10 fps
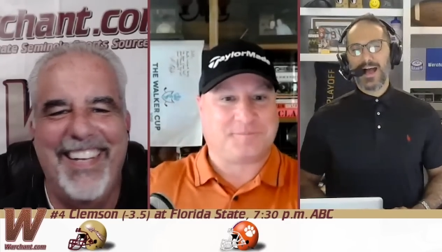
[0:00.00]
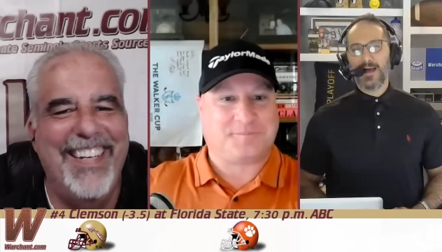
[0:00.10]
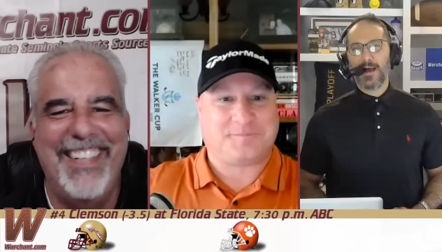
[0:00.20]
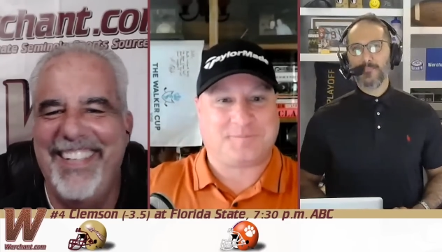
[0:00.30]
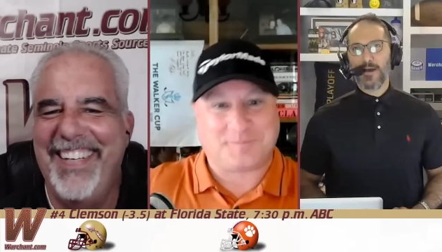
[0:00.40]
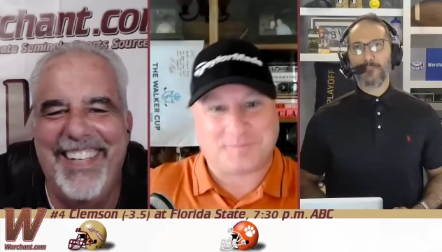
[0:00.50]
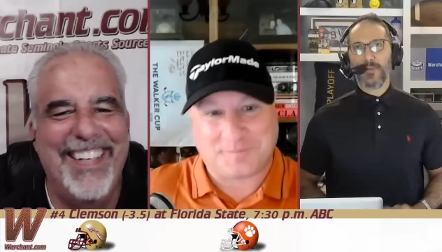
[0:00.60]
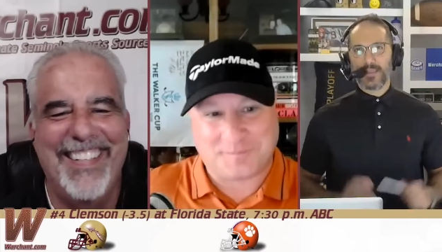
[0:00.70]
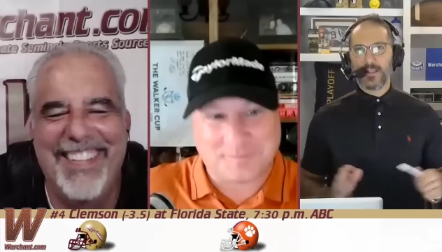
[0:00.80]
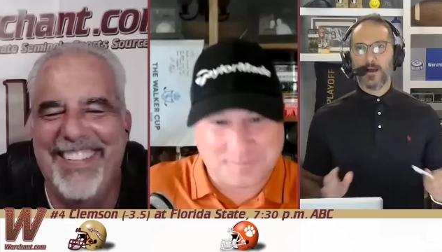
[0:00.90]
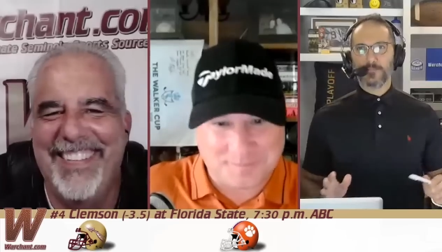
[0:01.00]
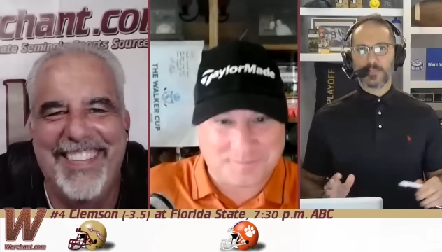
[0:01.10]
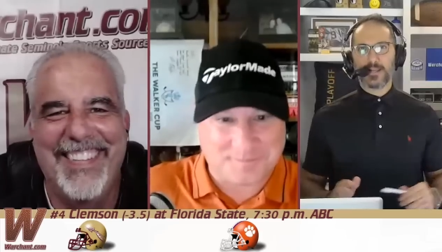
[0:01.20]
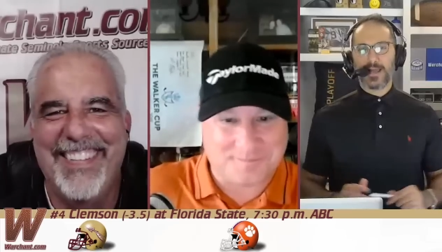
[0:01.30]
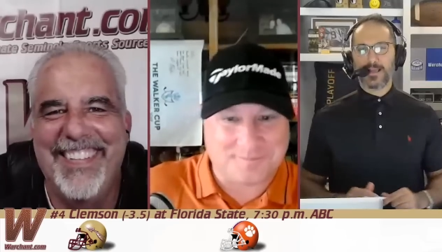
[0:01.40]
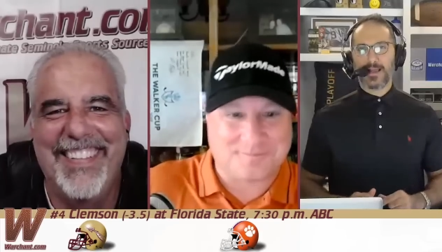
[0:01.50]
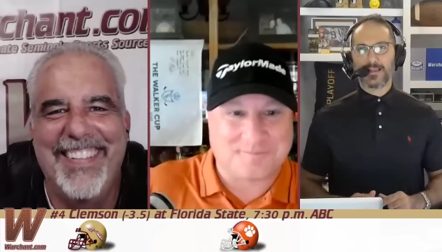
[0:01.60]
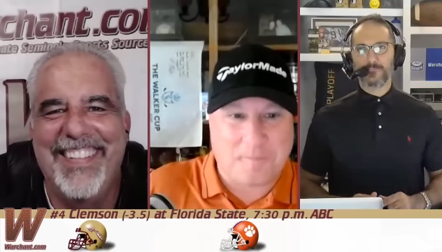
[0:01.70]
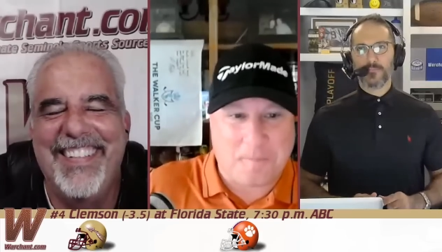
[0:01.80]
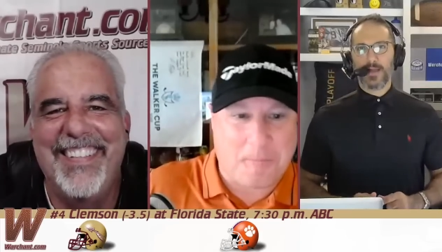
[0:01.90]
Speaker 1: I, am not picking upset. I,
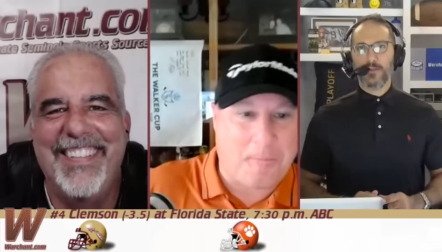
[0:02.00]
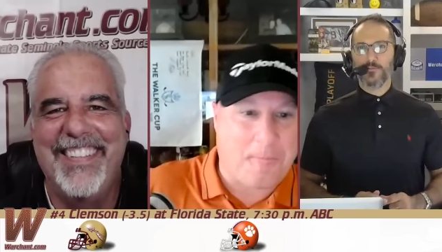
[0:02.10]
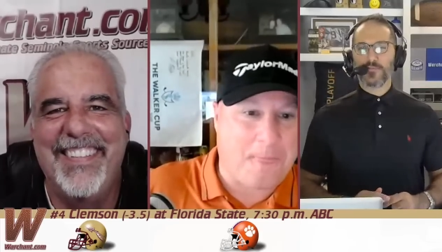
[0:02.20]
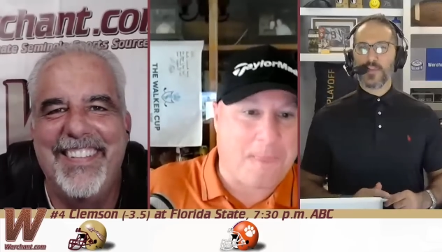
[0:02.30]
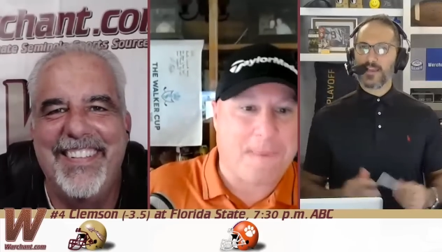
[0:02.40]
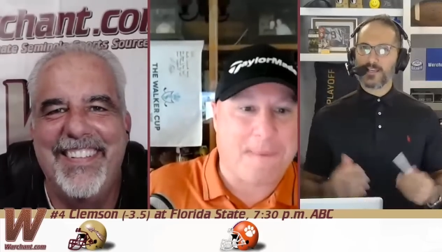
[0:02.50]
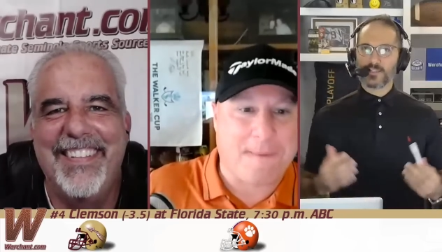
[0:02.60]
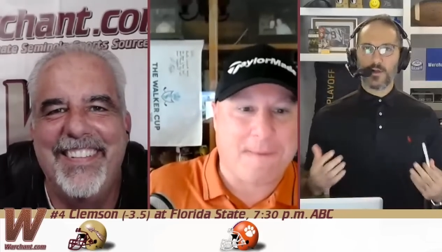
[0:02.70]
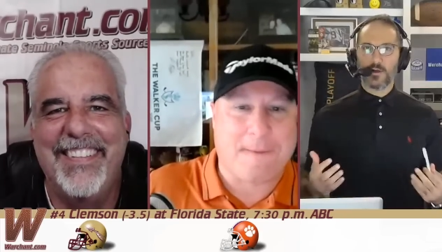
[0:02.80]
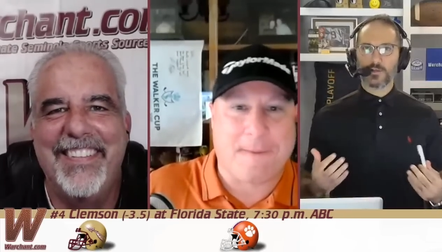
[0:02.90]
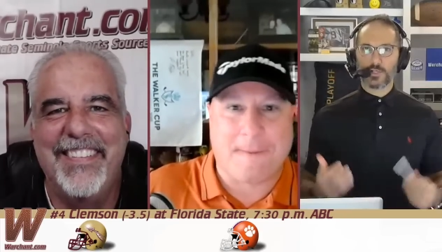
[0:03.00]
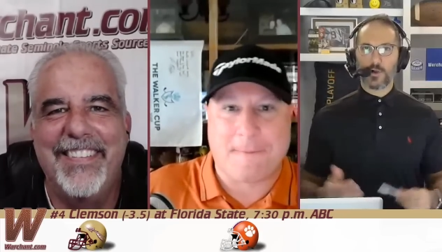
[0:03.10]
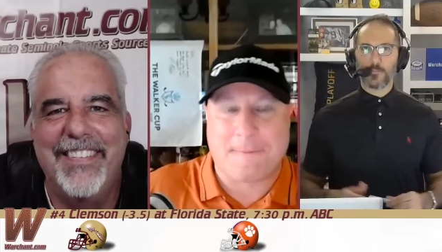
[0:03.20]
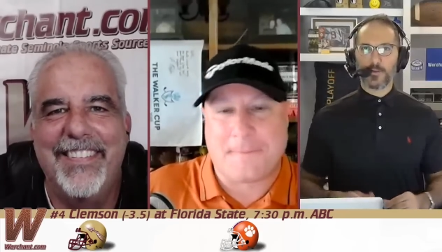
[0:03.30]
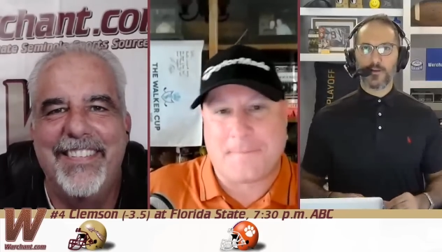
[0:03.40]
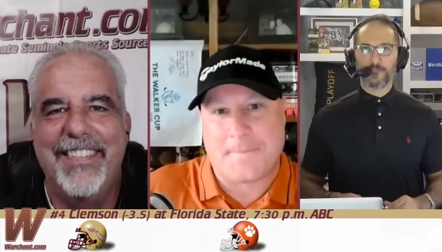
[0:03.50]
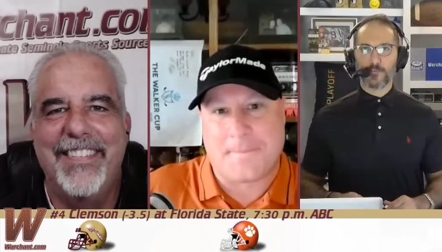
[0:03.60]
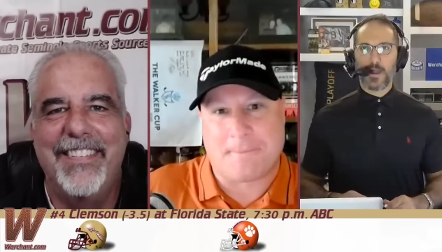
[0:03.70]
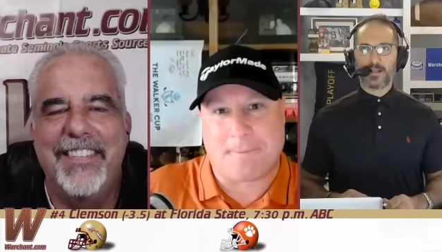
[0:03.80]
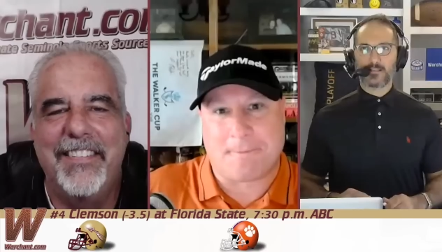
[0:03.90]
I I don't think I saw a sharp enough
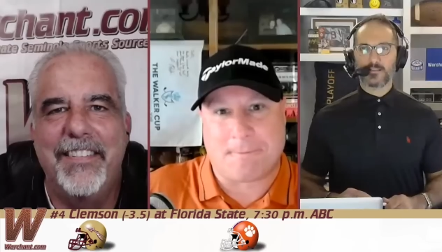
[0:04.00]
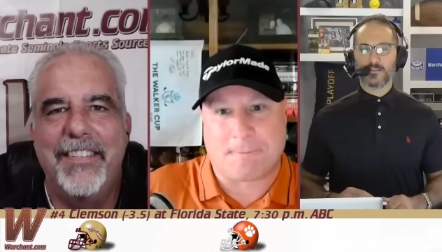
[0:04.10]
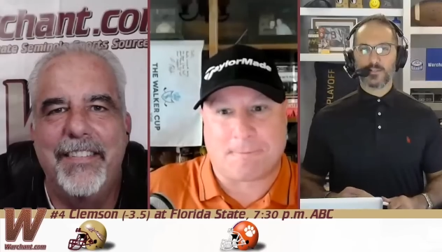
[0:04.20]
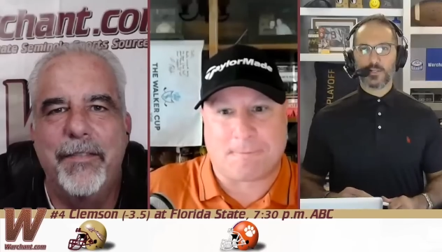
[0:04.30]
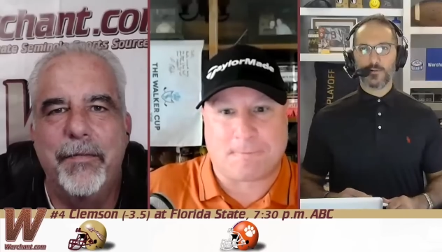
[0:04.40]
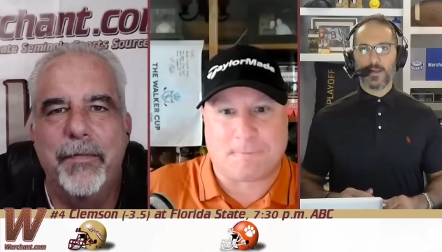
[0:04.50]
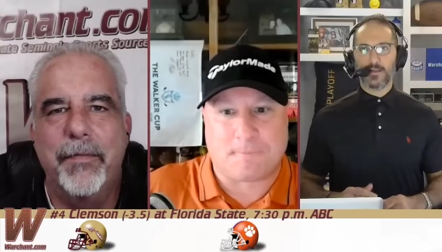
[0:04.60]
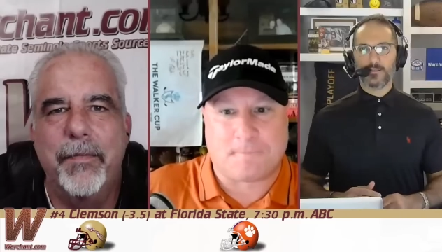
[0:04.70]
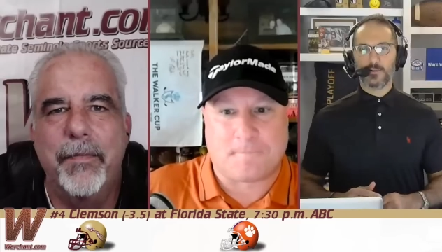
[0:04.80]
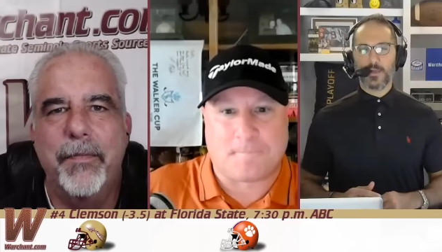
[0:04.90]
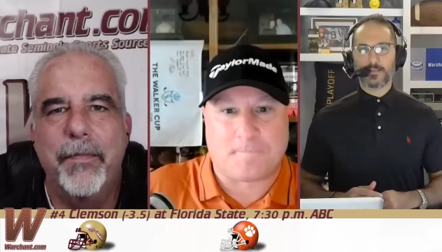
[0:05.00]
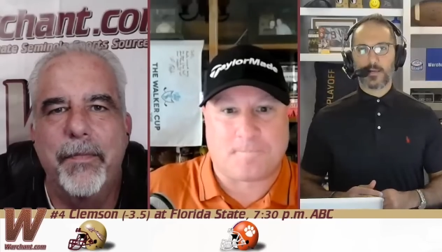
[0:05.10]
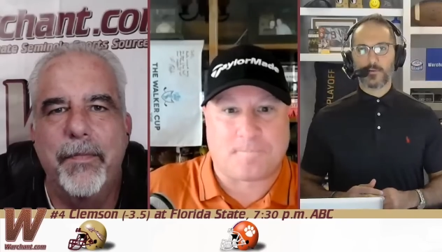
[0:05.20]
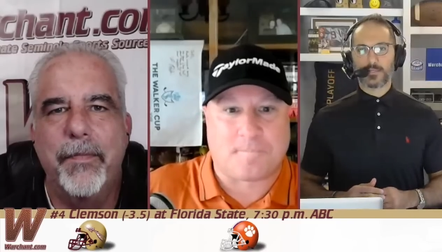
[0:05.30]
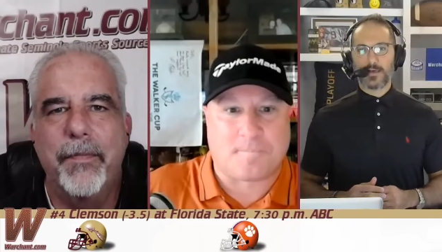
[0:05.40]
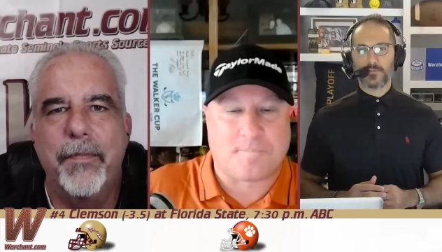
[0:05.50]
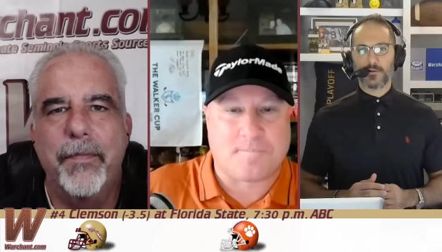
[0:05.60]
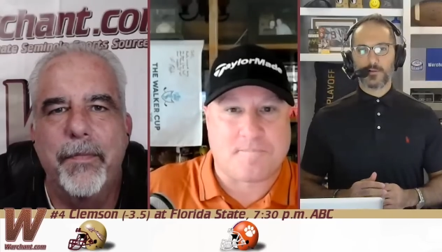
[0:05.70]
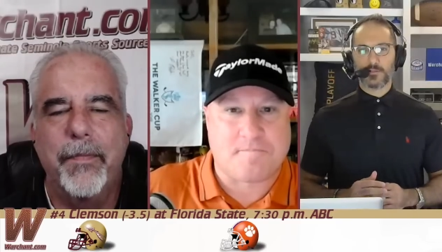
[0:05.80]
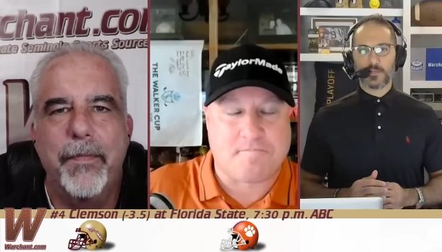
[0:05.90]
practice in the two night two days I was out
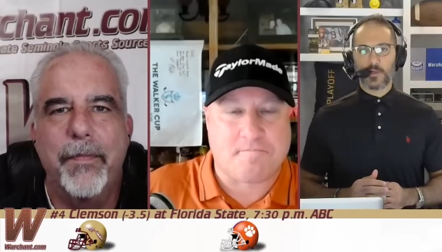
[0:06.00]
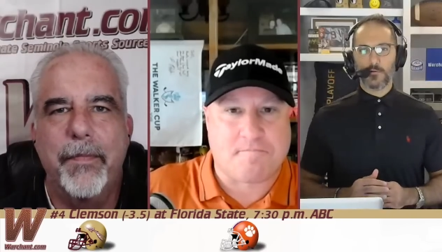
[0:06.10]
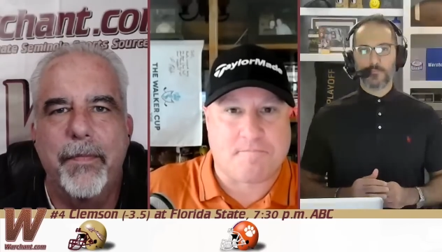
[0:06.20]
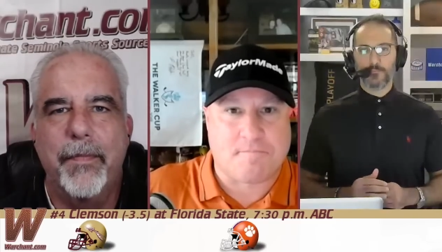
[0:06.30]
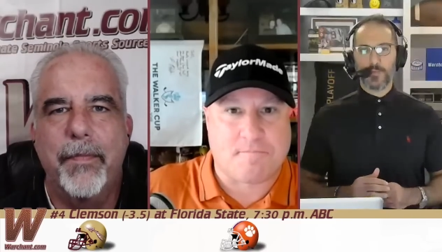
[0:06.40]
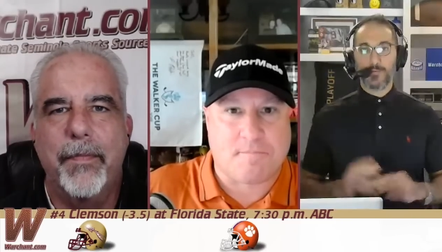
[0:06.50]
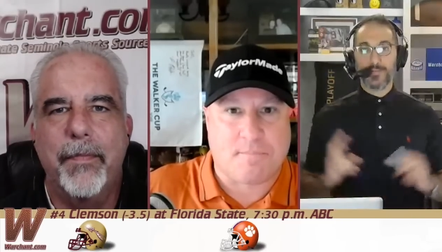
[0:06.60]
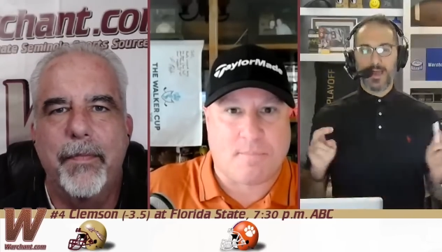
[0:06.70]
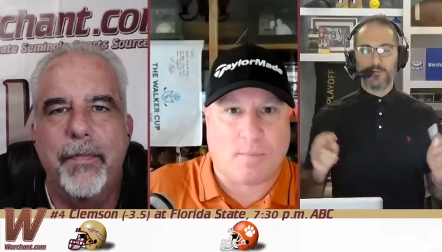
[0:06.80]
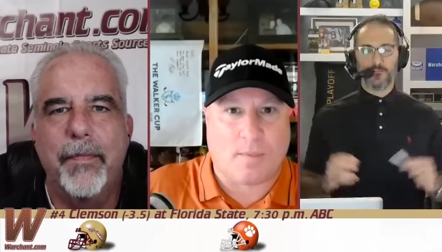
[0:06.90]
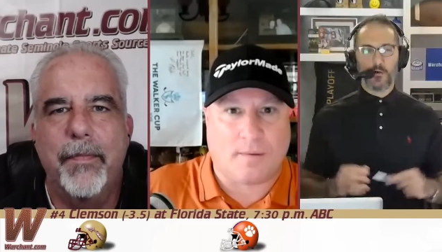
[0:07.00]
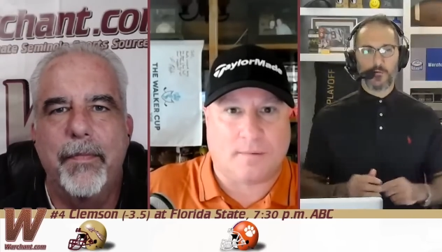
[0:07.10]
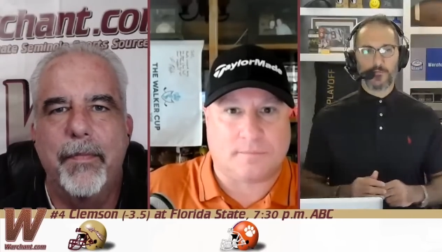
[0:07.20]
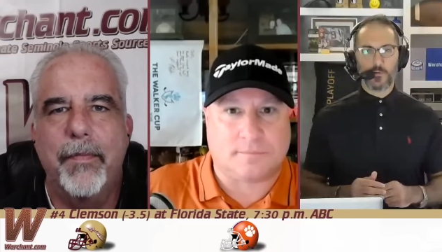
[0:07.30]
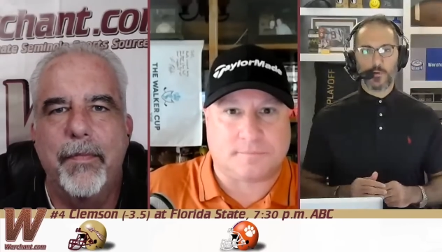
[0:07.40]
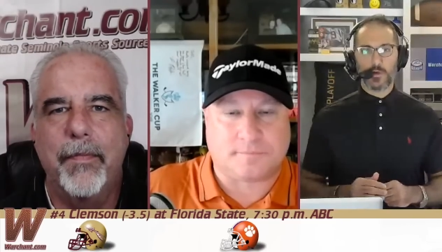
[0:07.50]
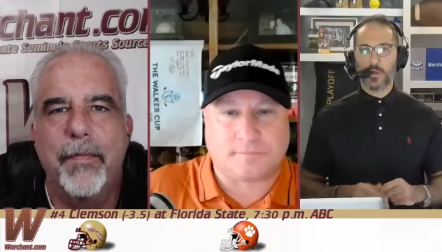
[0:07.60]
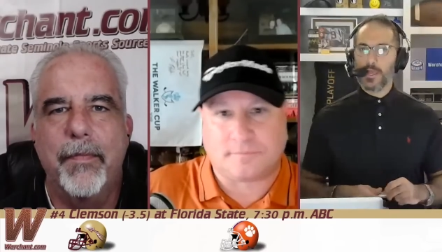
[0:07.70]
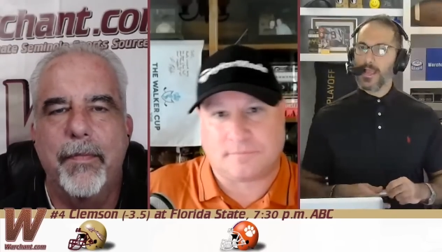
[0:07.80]
there to to go maybe that far, if you will